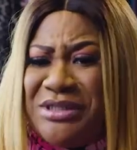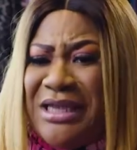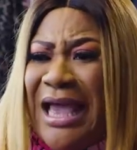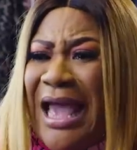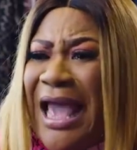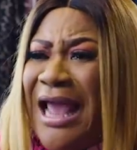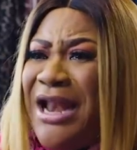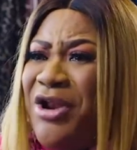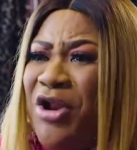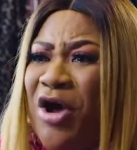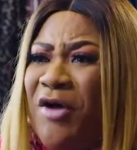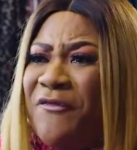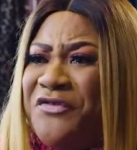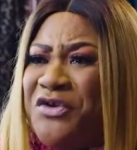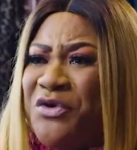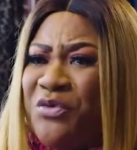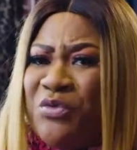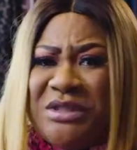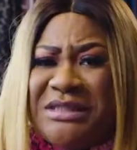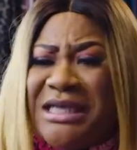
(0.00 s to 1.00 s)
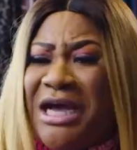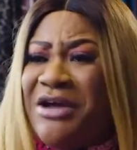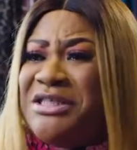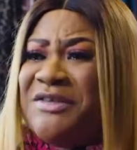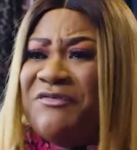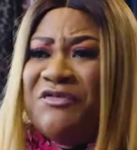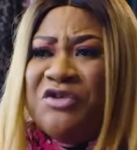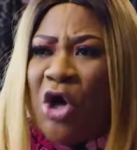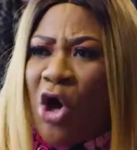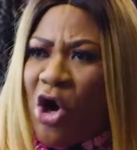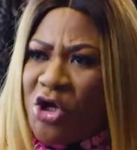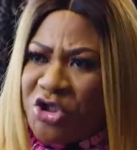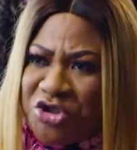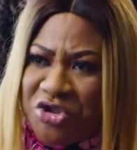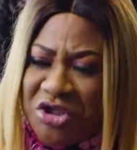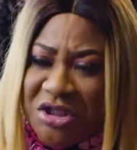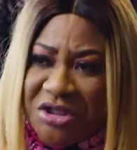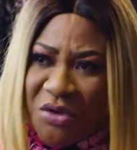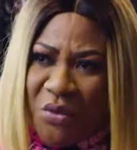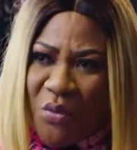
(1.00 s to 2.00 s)
say I love you without even
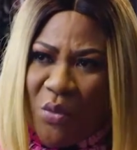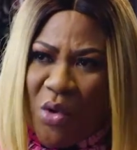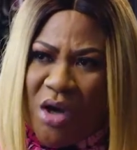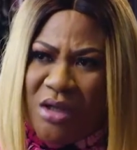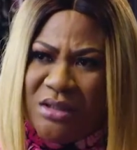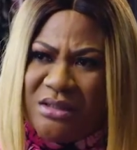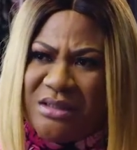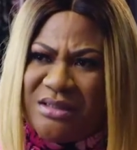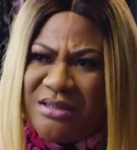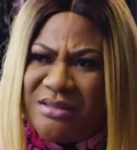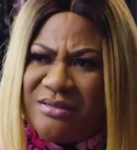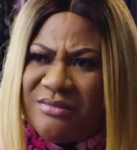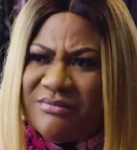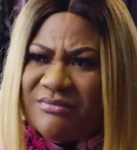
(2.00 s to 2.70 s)
uttering the words.